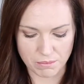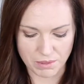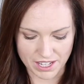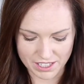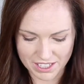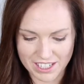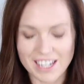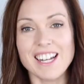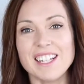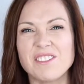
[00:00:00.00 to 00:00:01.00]
But
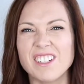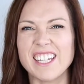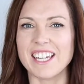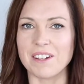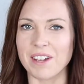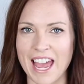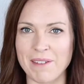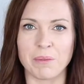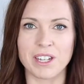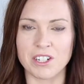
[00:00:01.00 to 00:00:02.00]
it's a really cute game
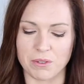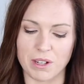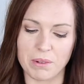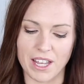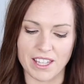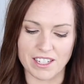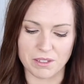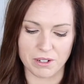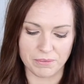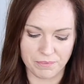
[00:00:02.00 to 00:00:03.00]
and we enjoy playing this
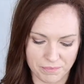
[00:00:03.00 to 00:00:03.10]
one.